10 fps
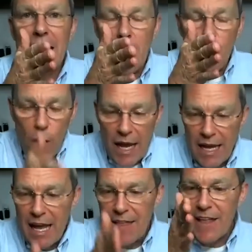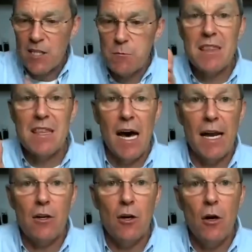a way that is
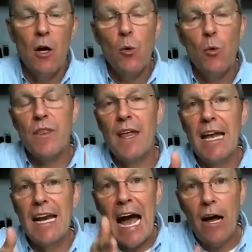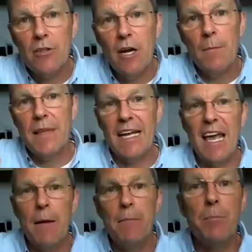methodical with an outcome that
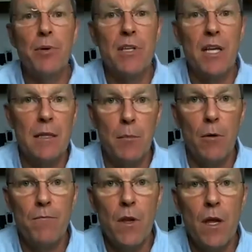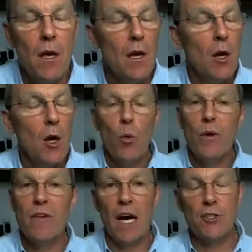can be predictable.
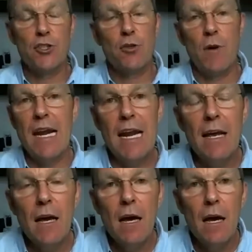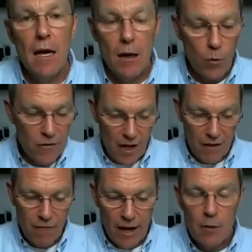We've got training, we've got
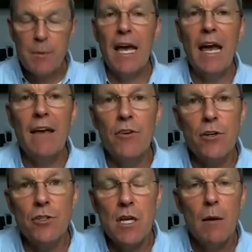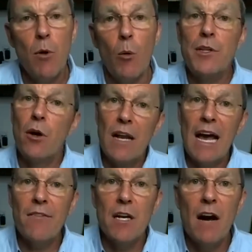vital behaviors. What we don't
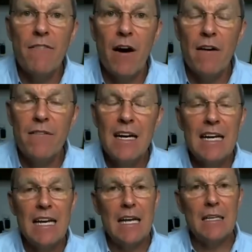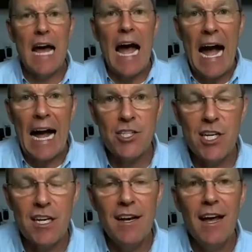have enough of is
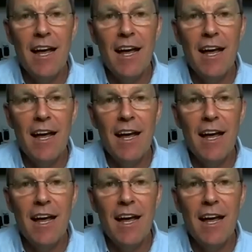action